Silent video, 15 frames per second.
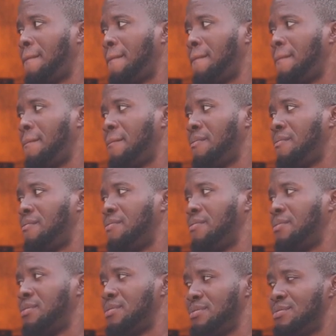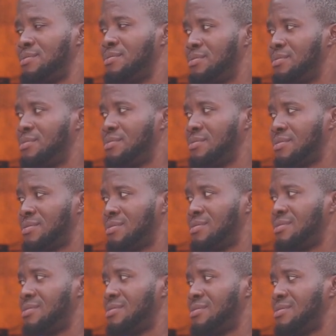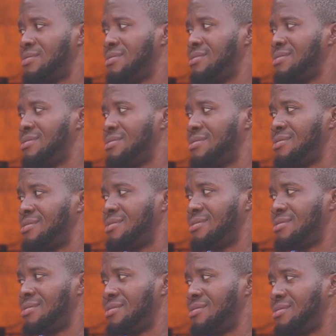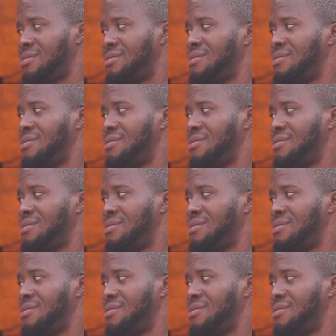[no speech]